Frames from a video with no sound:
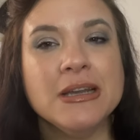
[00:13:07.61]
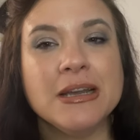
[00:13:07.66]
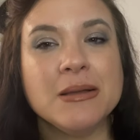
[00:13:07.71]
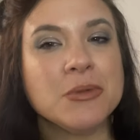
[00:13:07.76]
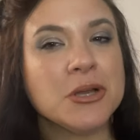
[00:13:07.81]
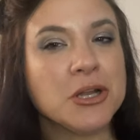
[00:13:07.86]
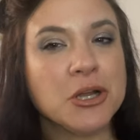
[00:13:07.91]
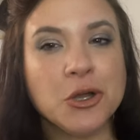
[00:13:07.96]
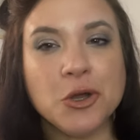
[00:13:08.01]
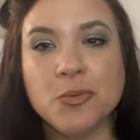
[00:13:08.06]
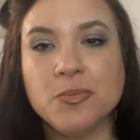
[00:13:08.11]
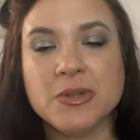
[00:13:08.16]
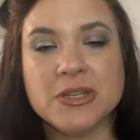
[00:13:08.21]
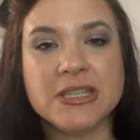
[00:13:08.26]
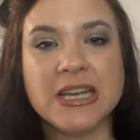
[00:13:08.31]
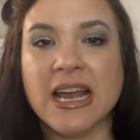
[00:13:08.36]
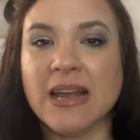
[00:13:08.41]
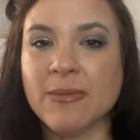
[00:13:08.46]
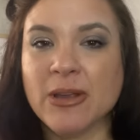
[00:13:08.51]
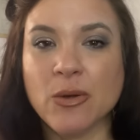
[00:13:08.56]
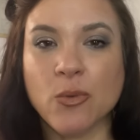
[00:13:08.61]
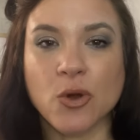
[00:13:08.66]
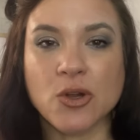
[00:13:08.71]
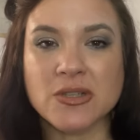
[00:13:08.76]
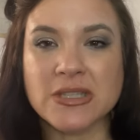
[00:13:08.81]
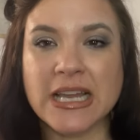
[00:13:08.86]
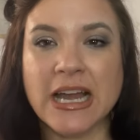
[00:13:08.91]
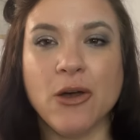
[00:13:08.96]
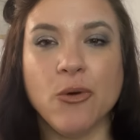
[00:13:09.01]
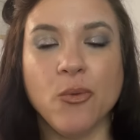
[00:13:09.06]
I'm going to hope the timing
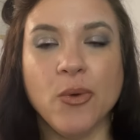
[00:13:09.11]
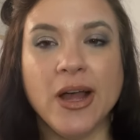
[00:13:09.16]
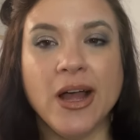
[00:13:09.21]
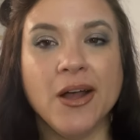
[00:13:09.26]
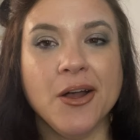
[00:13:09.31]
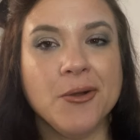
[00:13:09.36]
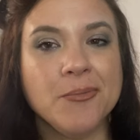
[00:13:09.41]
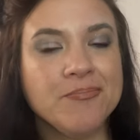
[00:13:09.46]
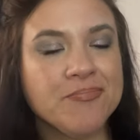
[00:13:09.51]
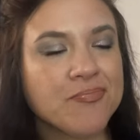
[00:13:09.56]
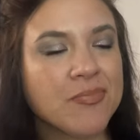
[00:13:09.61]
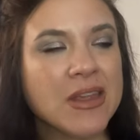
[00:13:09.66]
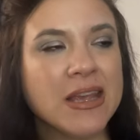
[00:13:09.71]
works out well.